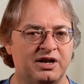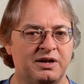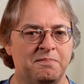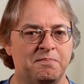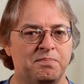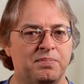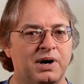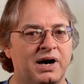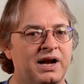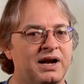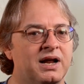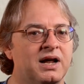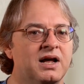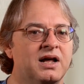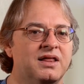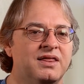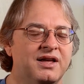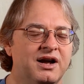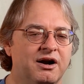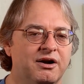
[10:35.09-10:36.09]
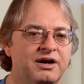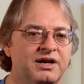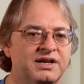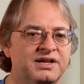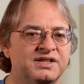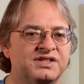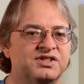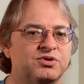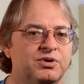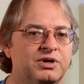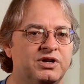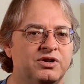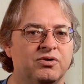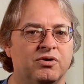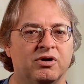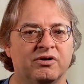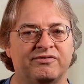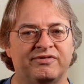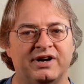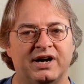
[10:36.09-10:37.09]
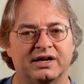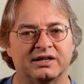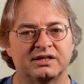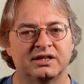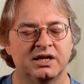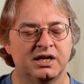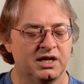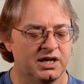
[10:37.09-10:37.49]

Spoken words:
but there is screen door effect.